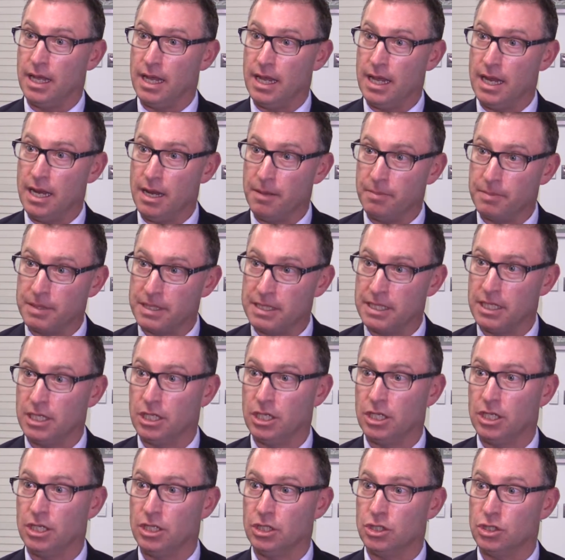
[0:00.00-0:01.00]
in a
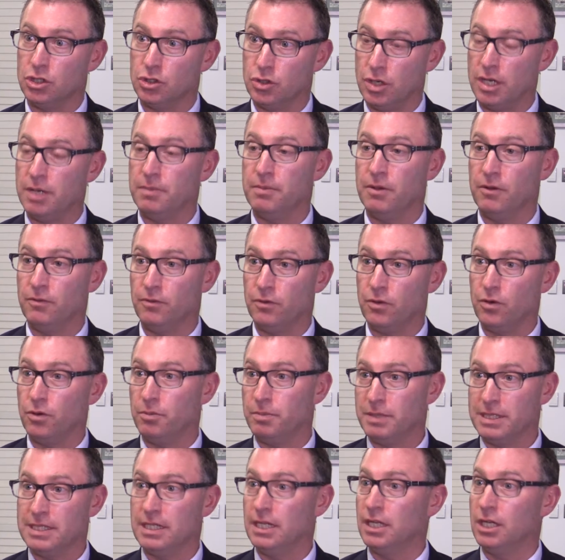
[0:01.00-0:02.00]
particular treatment for a
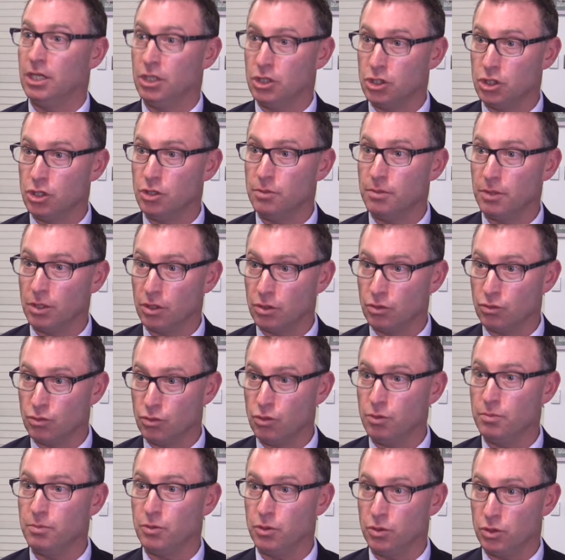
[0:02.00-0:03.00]
particular tumour
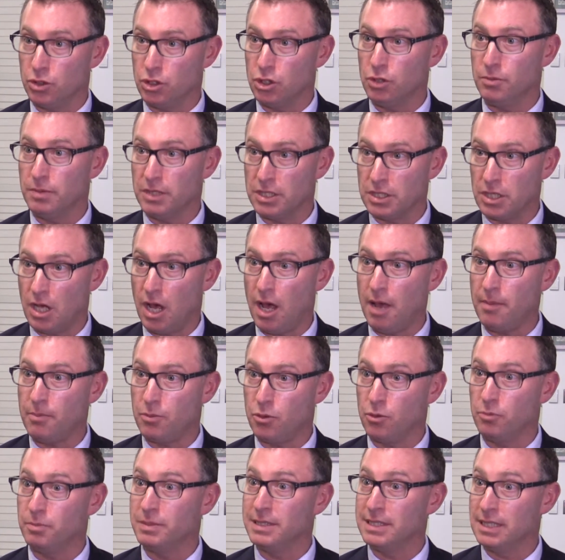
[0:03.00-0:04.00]
group or a tumour type
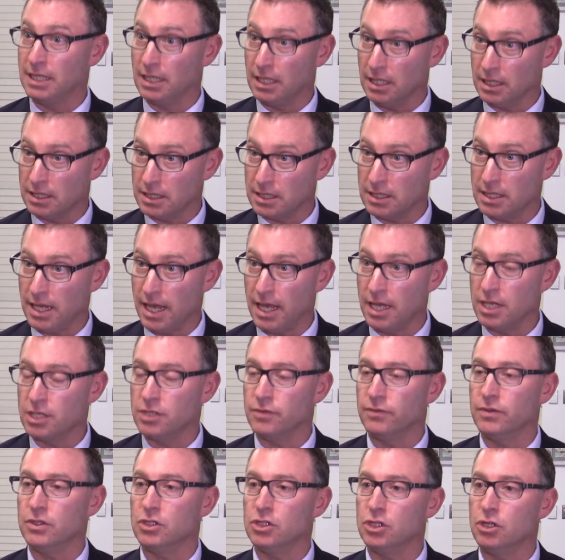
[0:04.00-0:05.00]
or a particular stage
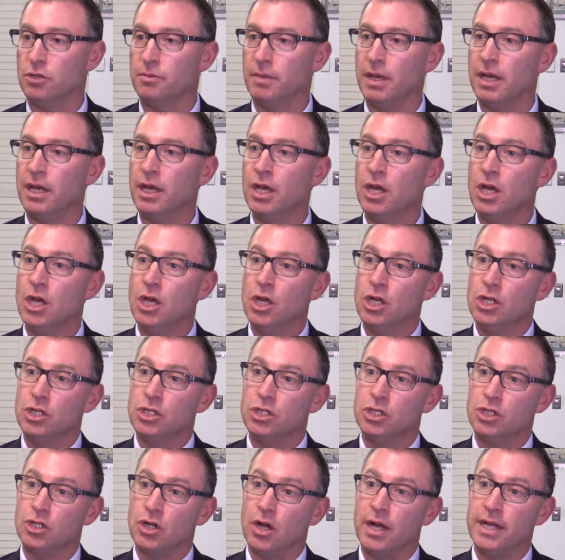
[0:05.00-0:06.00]
of a tumour,
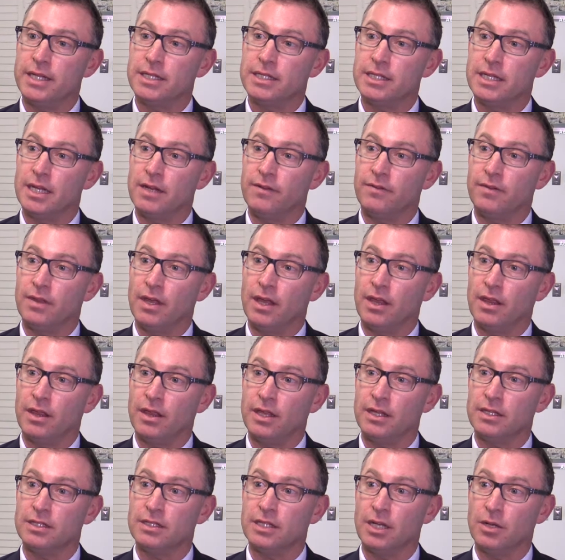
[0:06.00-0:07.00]
to try and see if there are
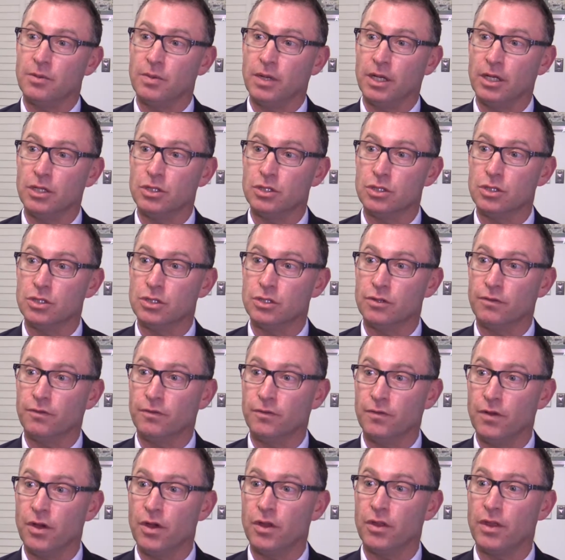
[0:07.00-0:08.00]
things that we can do to
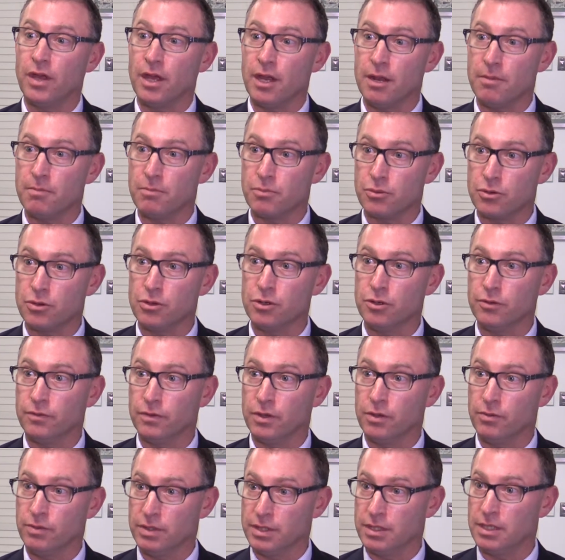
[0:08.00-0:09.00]
further improve
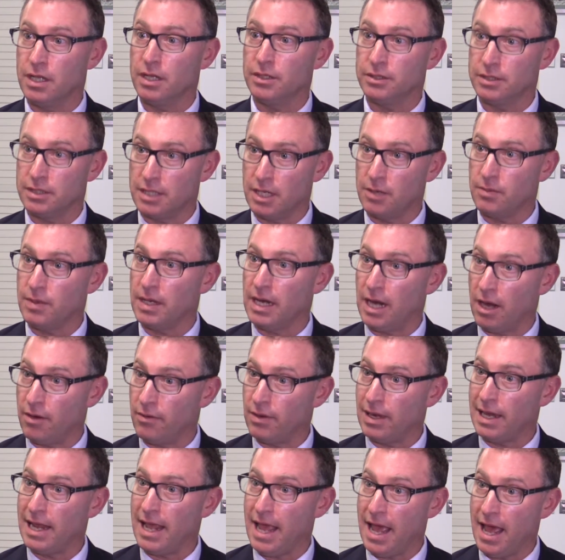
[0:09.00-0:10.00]
the results that we
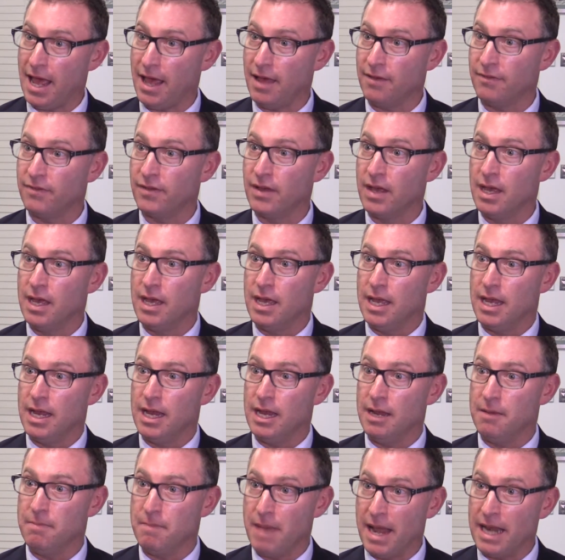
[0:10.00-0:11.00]
currently have
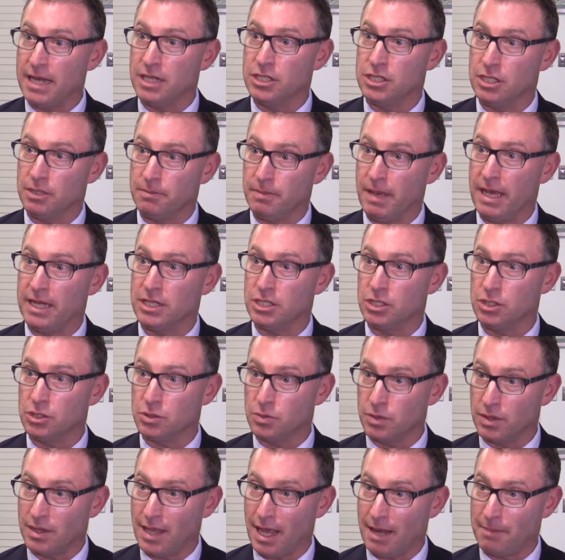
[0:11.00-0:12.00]
in managing patients
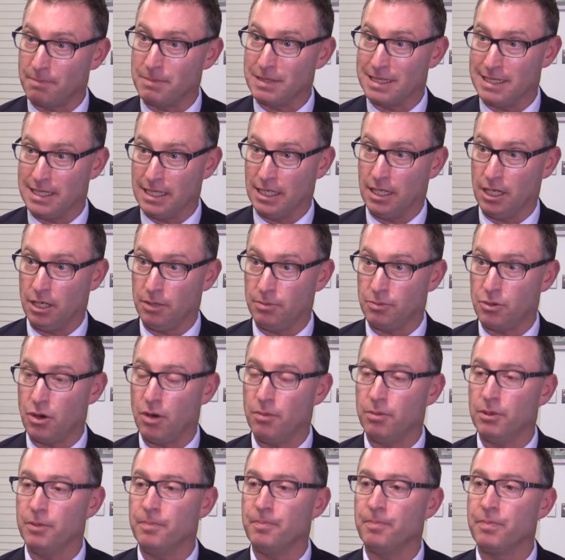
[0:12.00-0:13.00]
with that particular
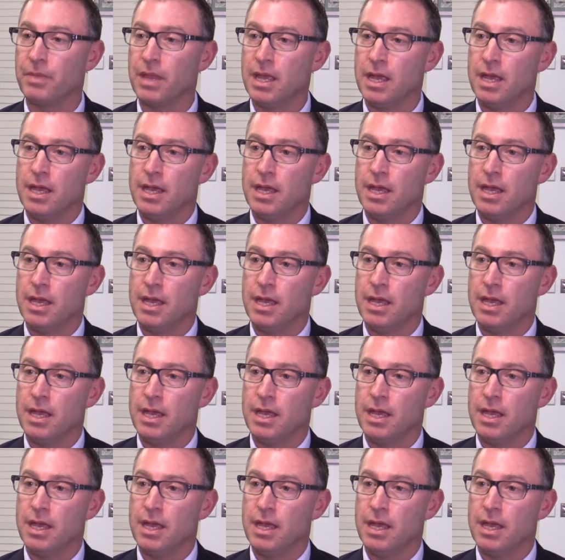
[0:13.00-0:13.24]
problem.